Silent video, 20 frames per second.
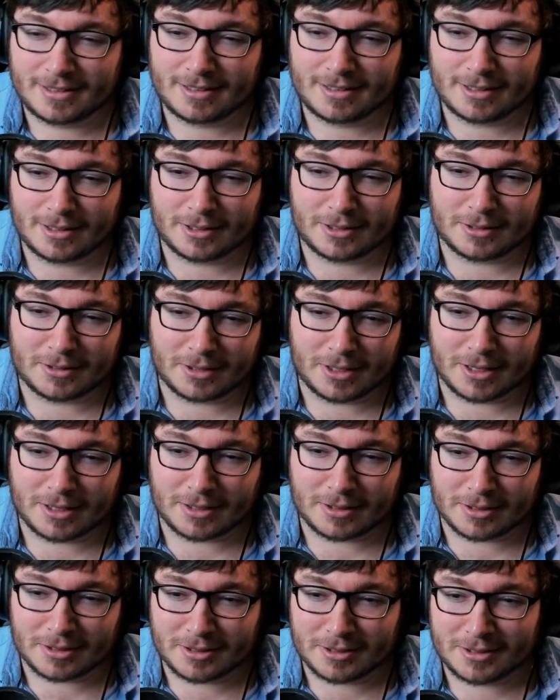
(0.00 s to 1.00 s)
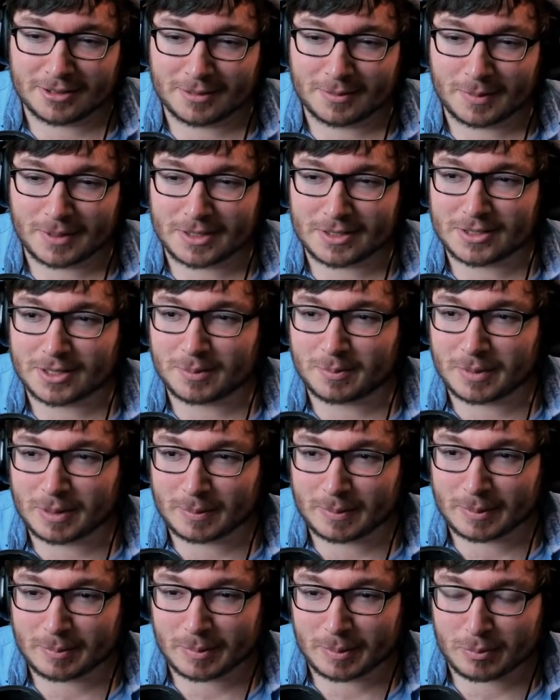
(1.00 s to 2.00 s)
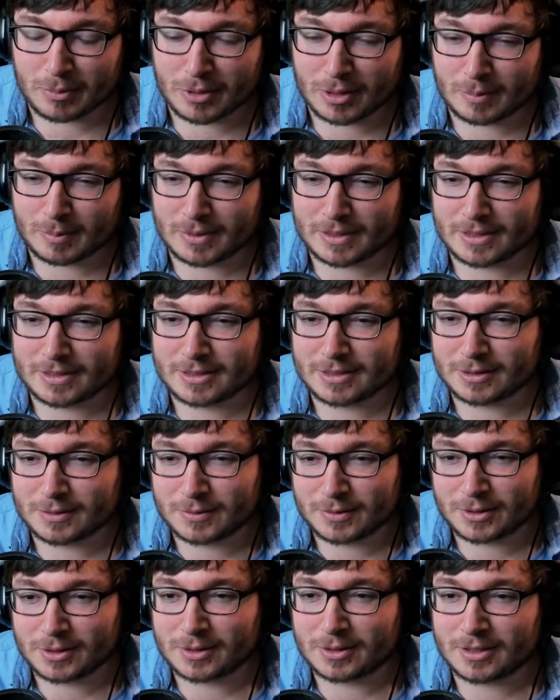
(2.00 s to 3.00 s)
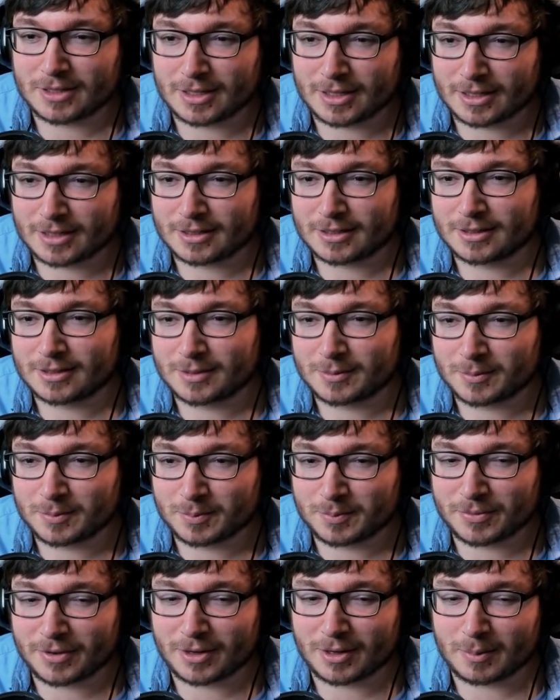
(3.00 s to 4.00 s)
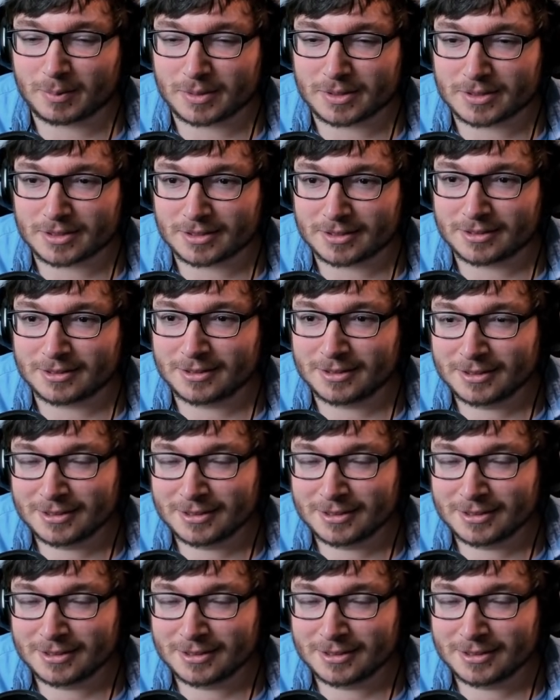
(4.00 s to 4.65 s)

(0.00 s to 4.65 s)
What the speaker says: Oh no, please don't make me be Prime Minister of the UK. I'm very busy.